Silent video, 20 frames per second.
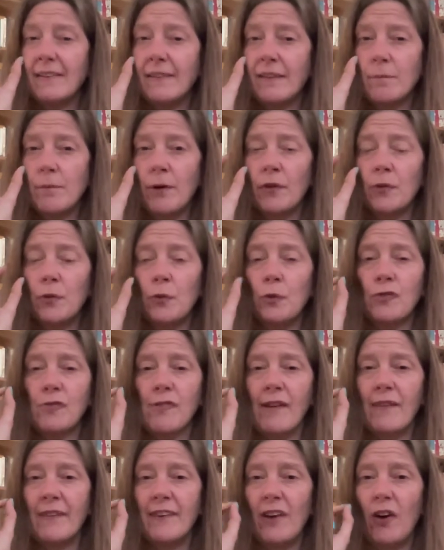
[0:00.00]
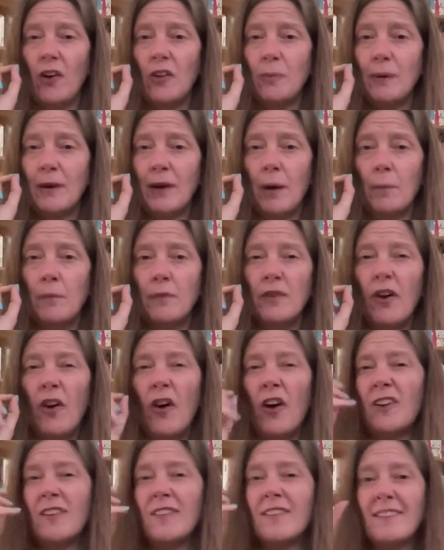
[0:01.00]
The muscles around the eyes become
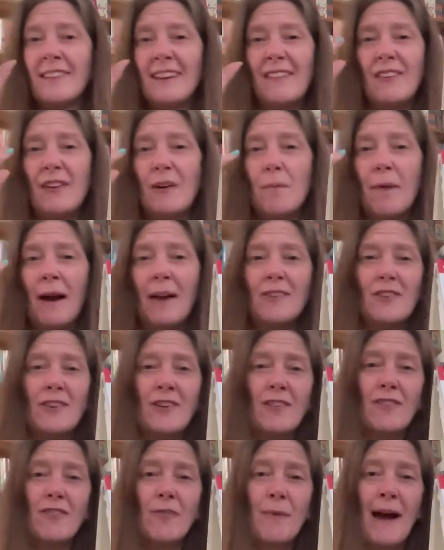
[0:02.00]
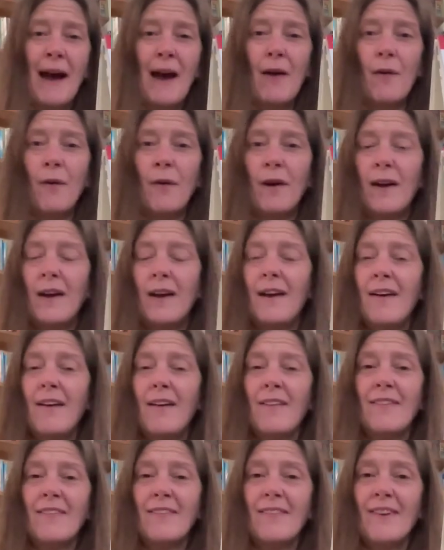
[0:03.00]
tight. Because if you imagine from our
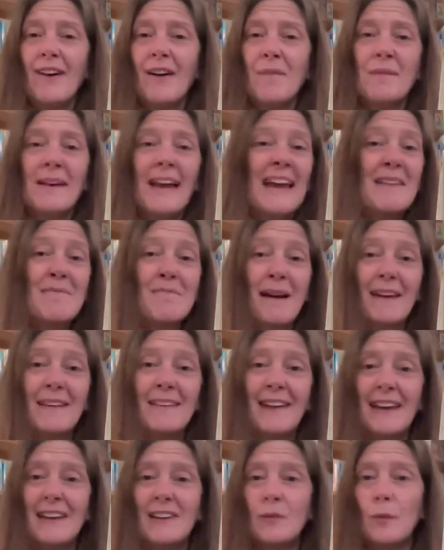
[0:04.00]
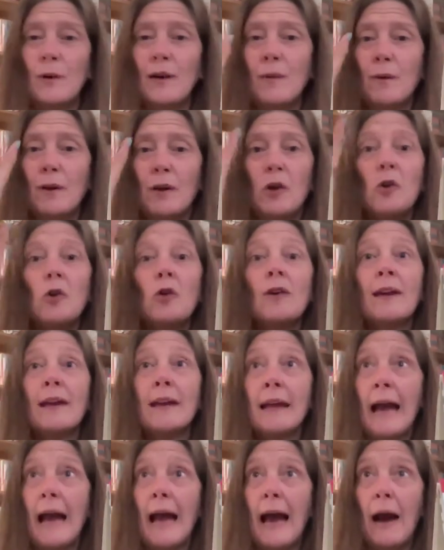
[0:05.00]
caveman days where we're
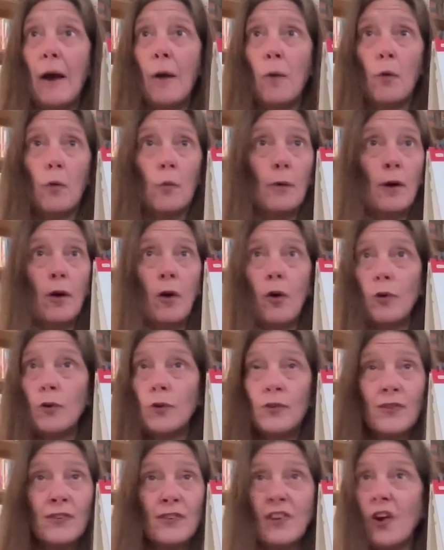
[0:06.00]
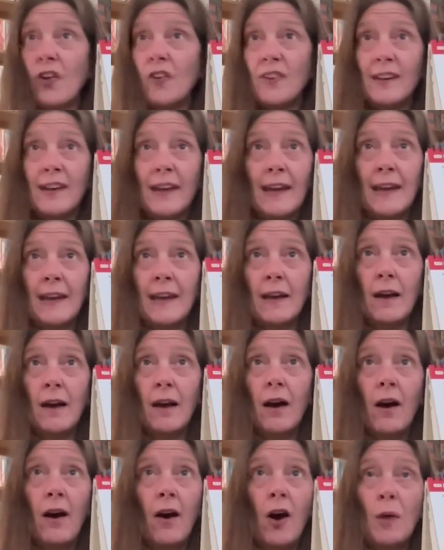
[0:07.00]
looking out, we're studying
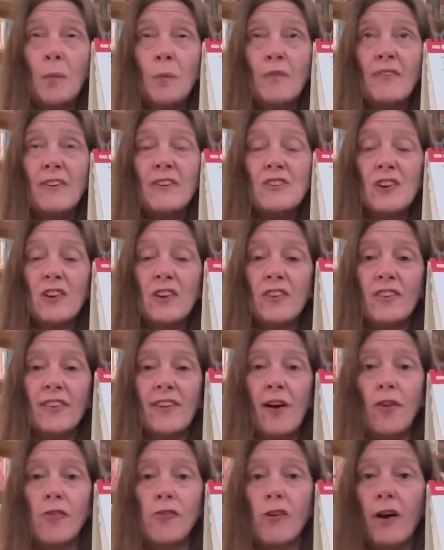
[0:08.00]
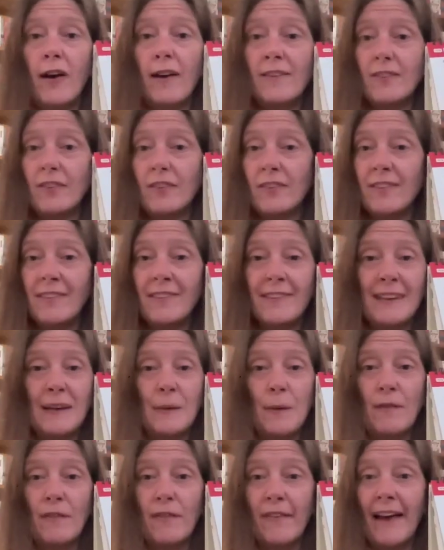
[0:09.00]
hypervigilance, the horizon, to see
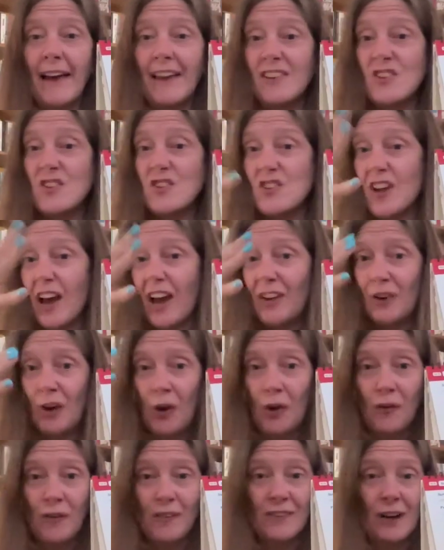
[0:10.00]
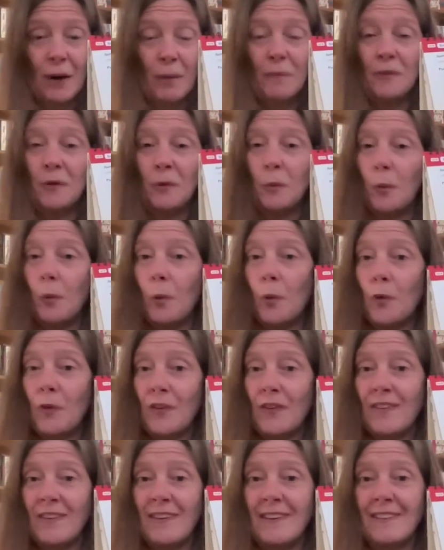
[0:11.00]
whether that shadow that's coming towards
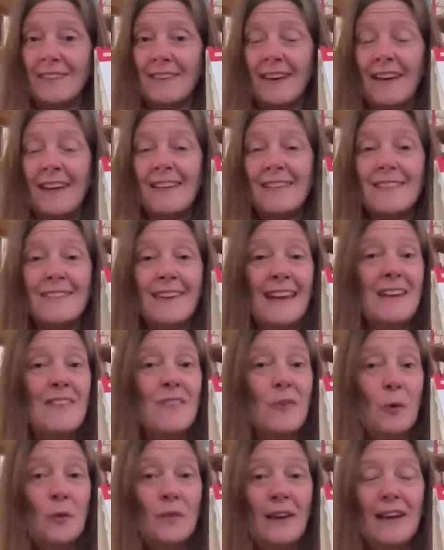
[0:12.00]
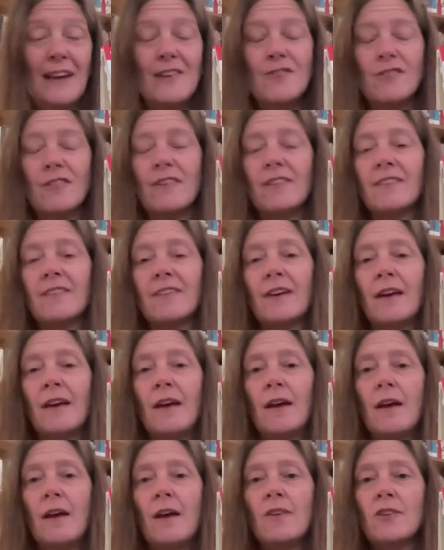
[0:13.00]
us is safe or dangerous.
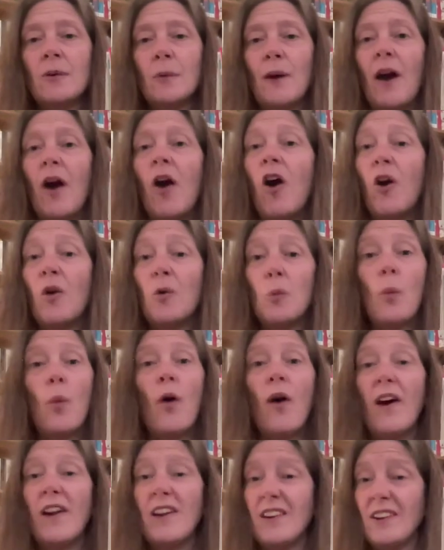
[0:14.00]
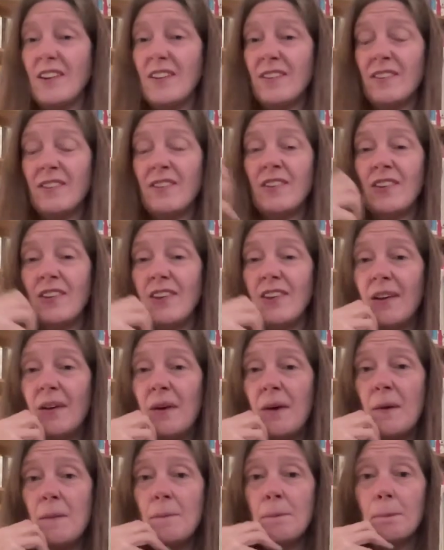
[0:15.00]
So we're hardwired
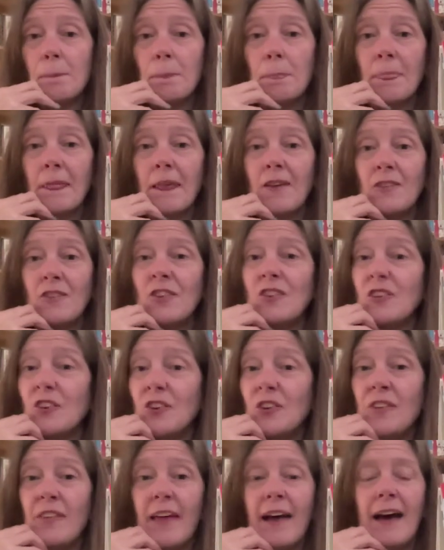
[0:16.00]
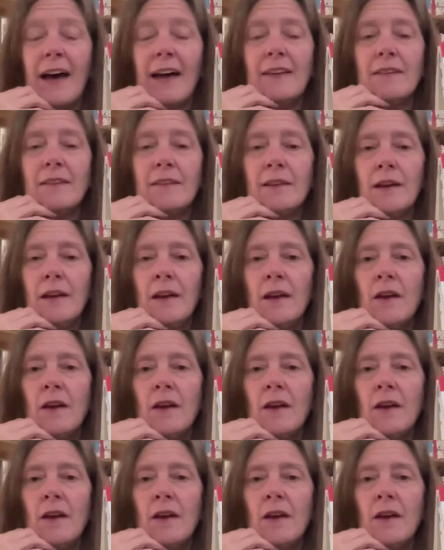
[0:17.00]
to do that.